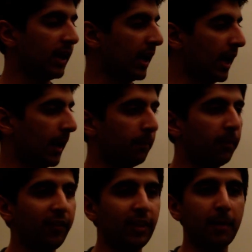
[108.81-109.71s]
um,
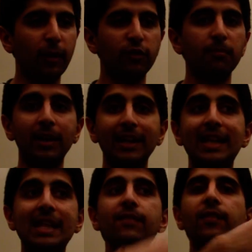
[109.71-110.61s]
the amount of money
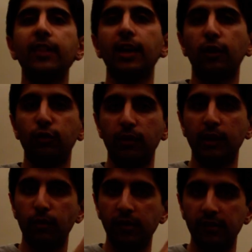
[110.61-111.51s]
leaving the country
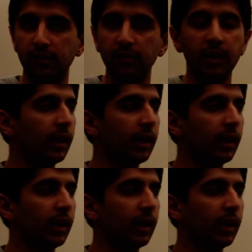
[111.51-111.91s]
increases,